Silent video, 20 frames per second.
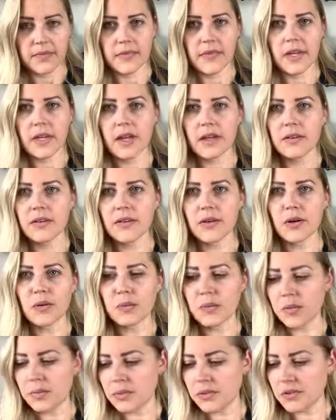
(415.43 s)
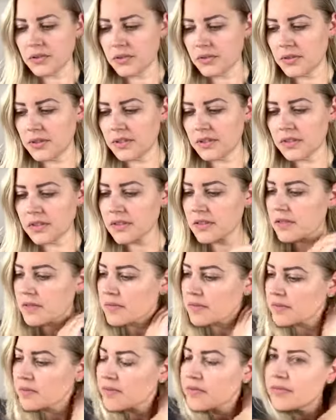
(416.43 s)
I don't know how people do this.
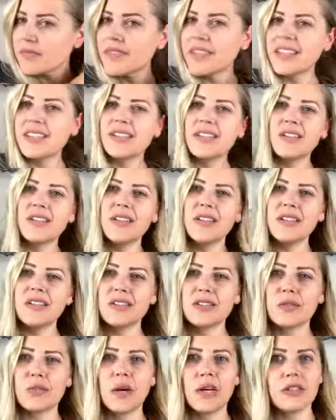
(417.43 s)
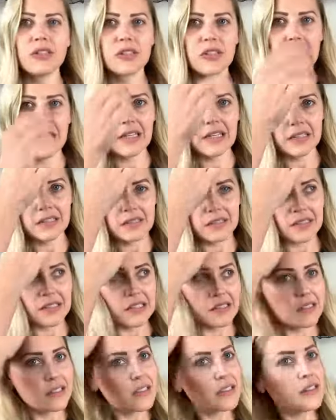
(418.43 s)
Do you know how to swatch things?
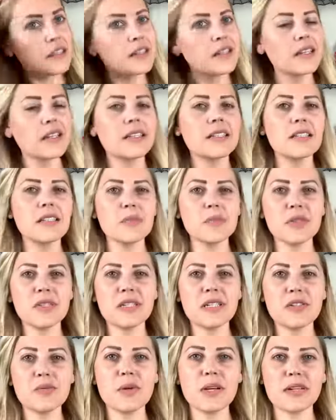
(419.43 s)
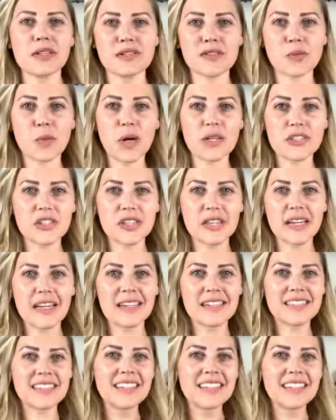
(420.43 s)
Can someone teach me how to swatch things?